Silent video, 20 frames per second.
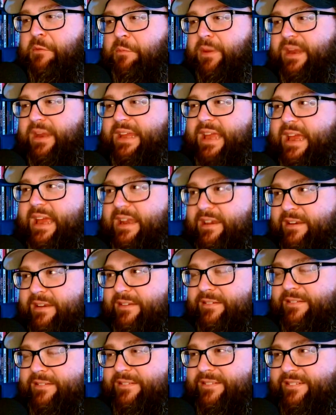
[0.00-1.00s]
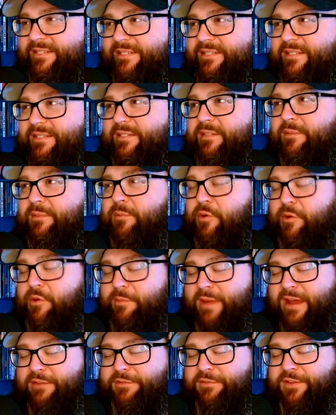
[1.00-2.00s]
But again, more
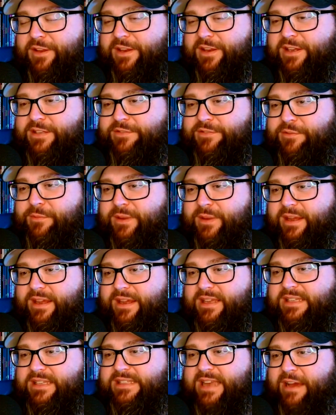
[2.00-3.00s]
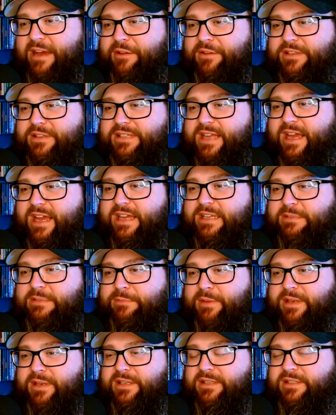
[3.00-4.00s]
bad feelings for me because now this guy has
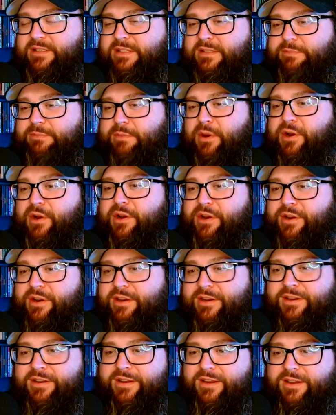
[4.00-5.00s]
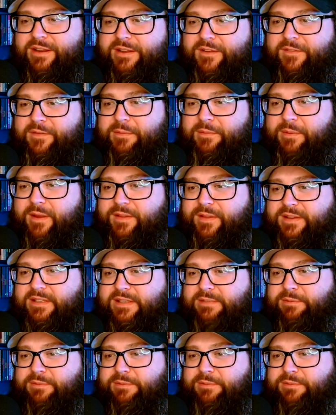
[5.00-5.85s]
been spurned by this